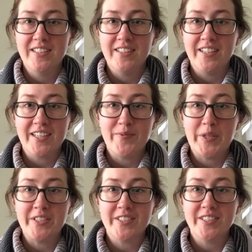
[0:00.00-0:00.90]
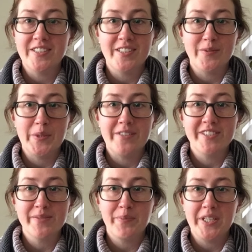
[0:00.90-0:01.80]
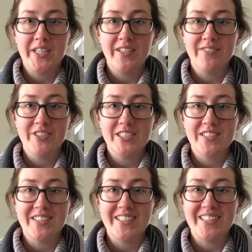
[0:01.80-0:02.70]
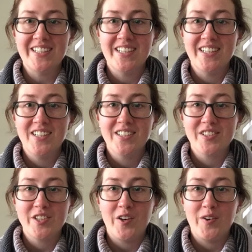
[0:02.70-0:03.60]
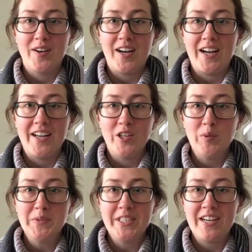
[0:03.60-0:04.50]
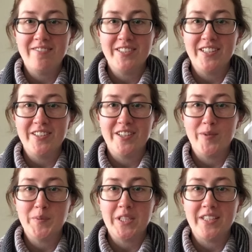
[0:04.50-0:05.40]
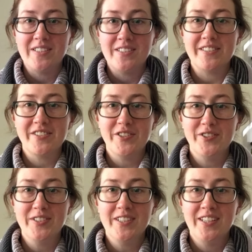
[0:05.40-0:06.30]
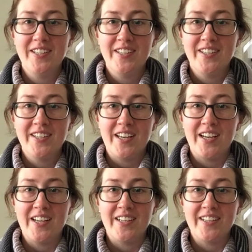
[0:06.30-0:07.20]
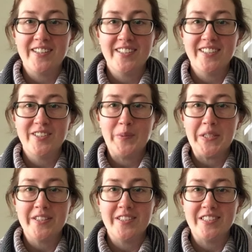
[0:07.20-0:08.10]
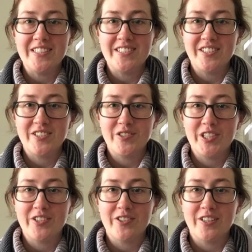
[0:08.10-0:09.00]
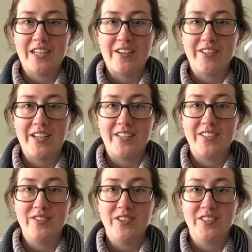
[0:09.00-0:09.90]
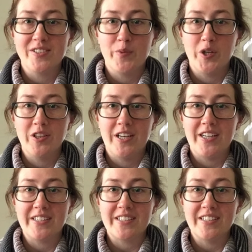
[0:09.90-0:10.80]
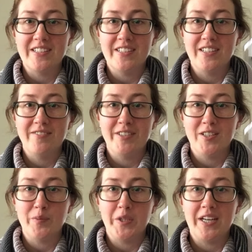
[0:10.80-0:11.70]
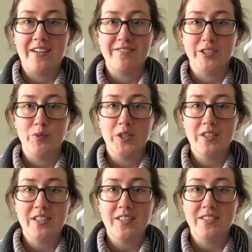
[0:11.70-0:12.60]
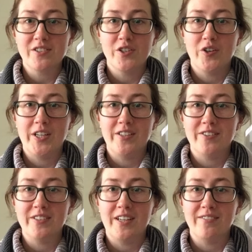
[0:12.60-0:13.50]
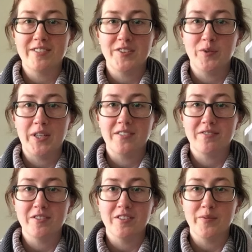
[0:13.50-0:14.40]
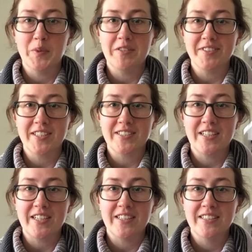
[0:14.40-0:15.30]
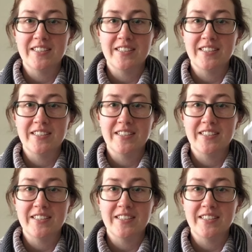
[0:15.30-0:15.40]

like I mentioned, a little bit of spinning recently. So I hope to have another update soon, and I think it'll be a little easier to record now that there's more light available after work, so I don't have to wait for the perfect day